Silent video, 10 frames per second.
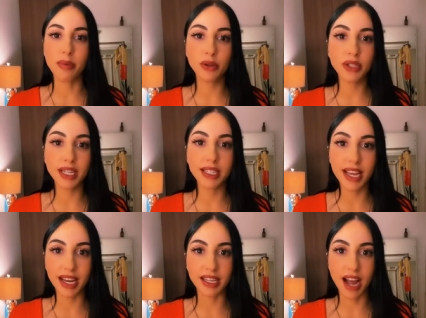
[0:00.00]
posted a
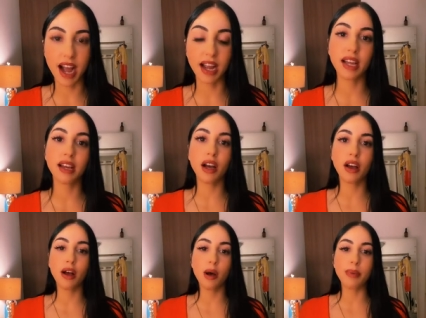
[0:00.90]
TikTok
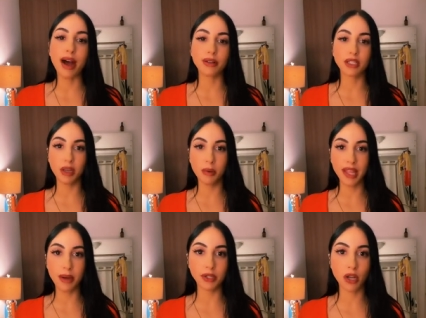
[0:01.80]
about
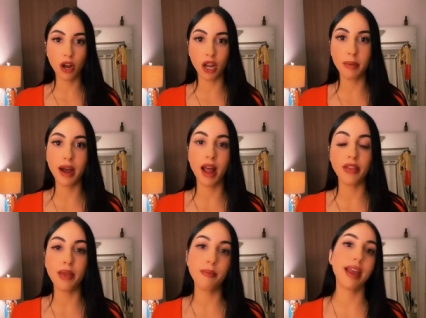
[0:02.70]
someone that was talking about
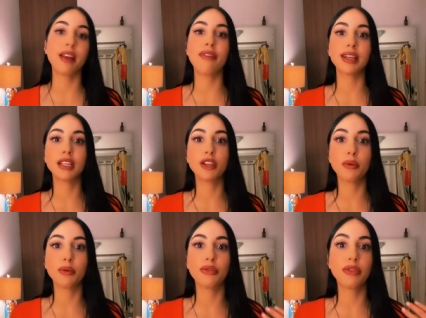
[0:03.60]
how they manifested
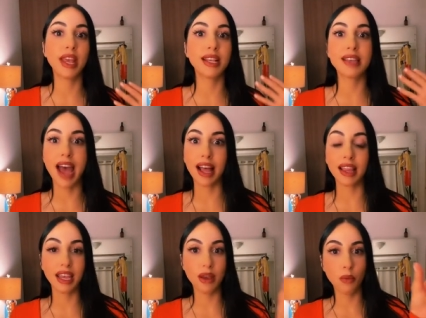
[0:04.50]
their
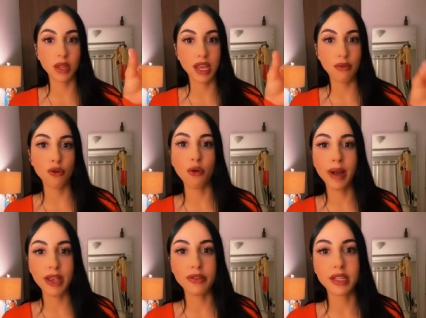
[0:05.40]
exactly what they wrote
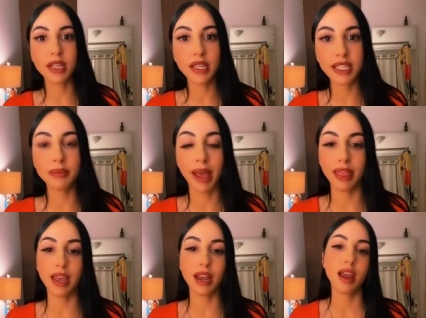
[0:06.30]
by using the LIST
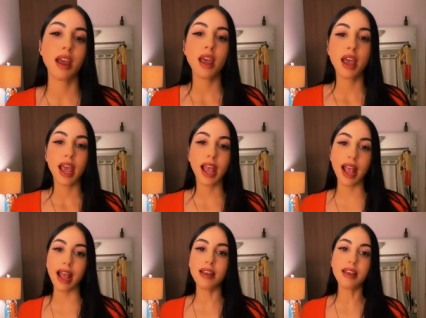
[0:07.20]
method.
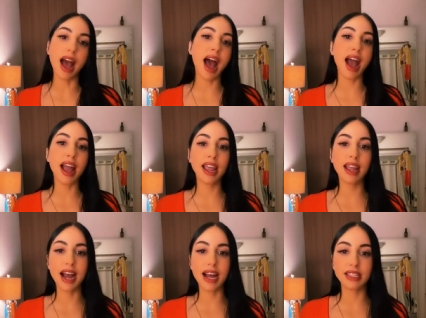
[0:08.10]
And I
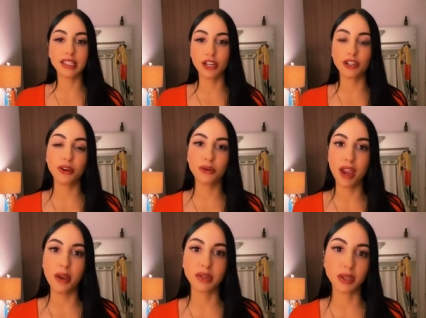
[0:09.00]
got such a
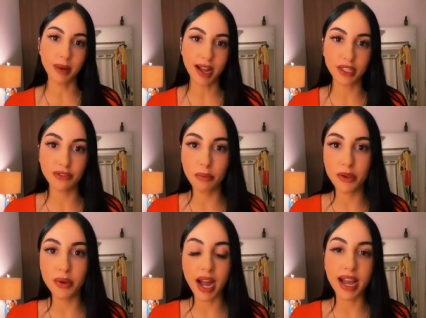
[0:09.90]
great response
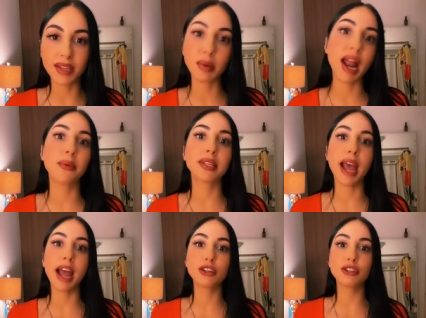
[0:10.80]
from you guys, but I was
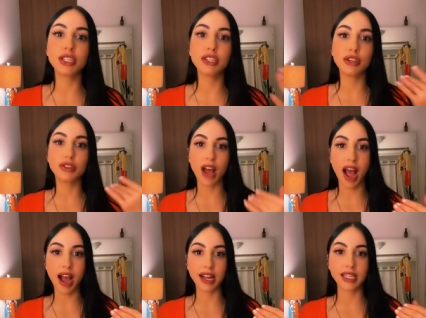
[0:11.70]
actually
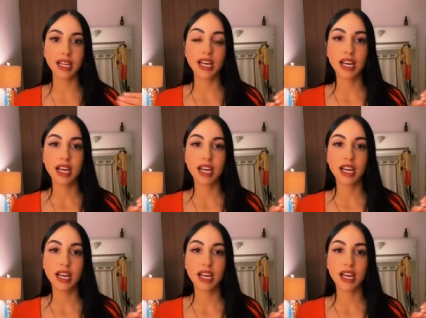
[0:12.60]
shocked